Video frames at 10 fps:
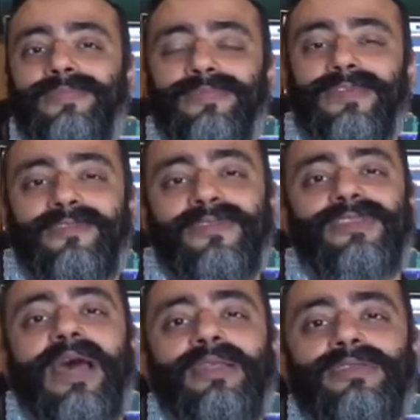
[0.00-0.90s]
Different
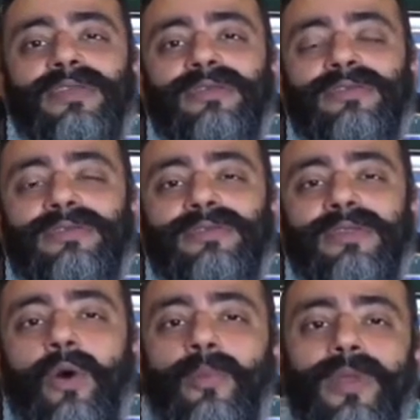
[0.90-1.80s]
challenges
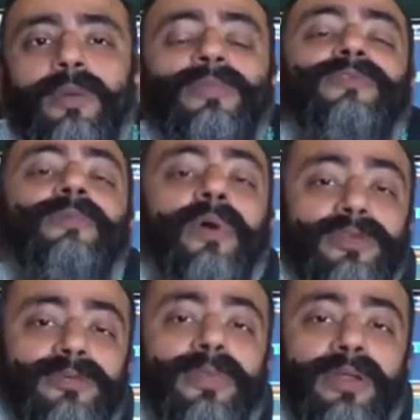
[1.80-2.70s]
open up different
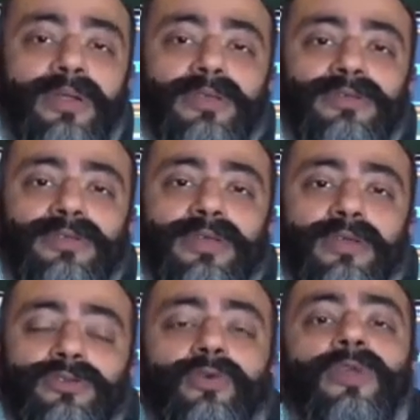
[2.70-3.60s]
possibilities.
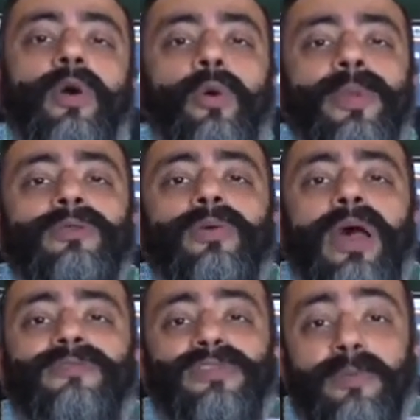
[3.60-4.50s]
So we are hoping to
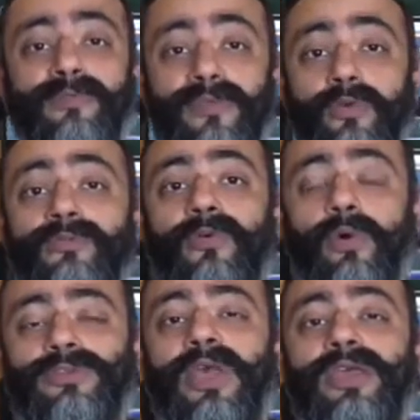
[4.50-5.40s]
have some of you
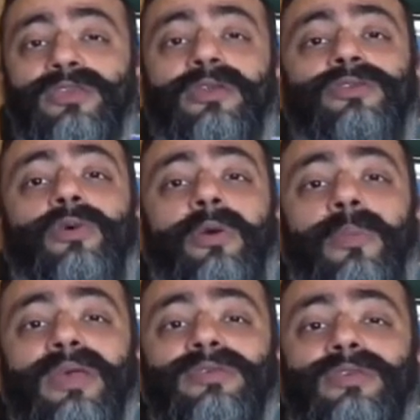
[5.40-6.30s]
folks share a short
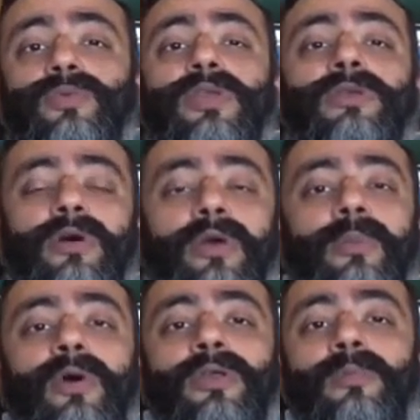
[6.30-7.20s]
message where you talk
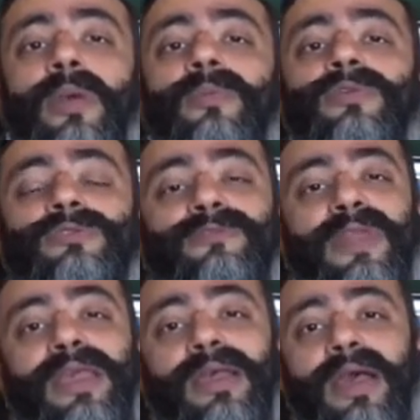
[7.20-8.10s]
about your memories of
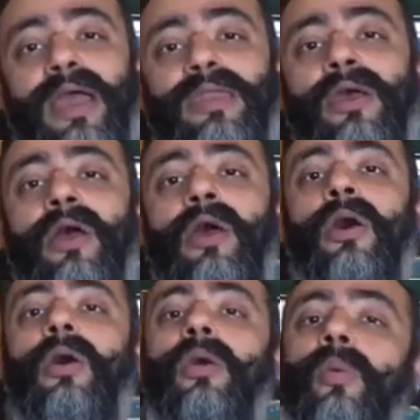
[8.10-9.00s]
flying a kite
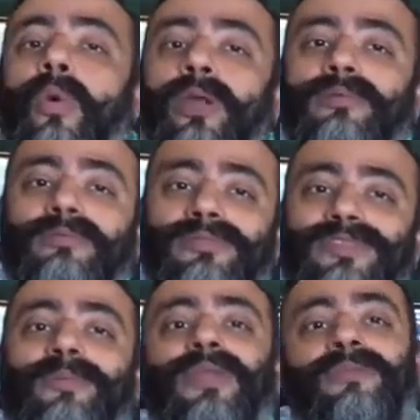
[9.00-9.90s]
or what
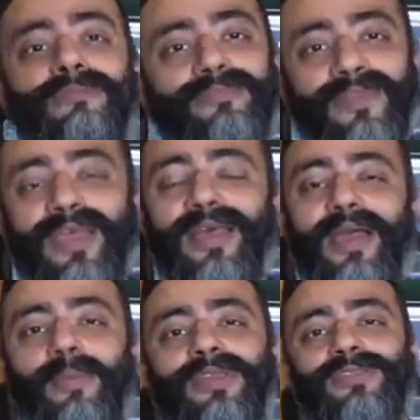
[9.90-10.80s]
simply flying a
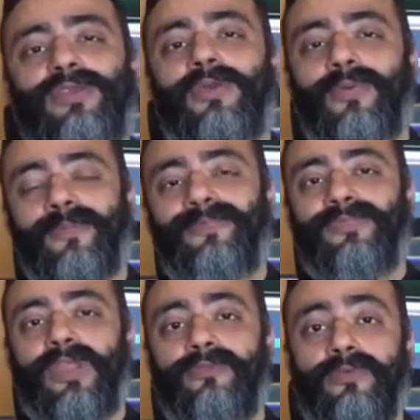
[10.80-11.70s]
kite means to you.
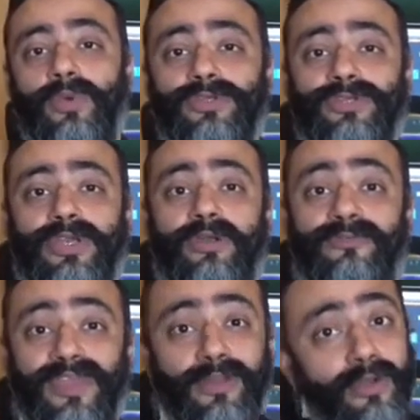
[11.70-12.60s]
If you wish to share a
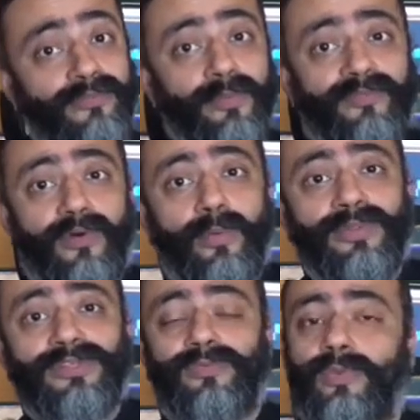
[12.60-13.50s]
video of your
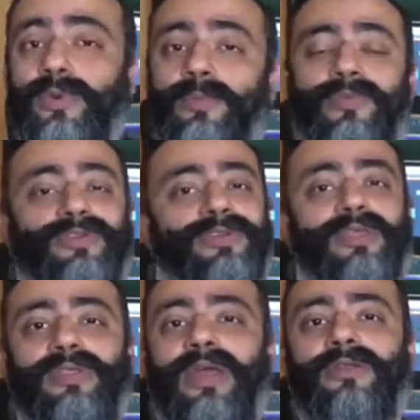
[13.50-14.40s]
performance, we would
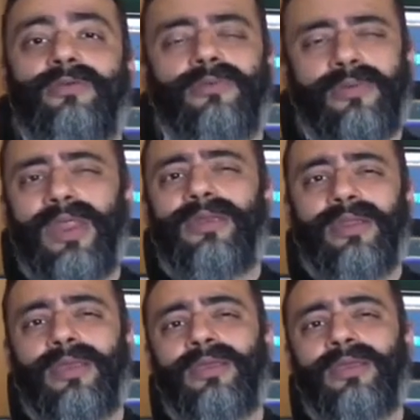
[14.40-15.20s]
appreciate that too greatly.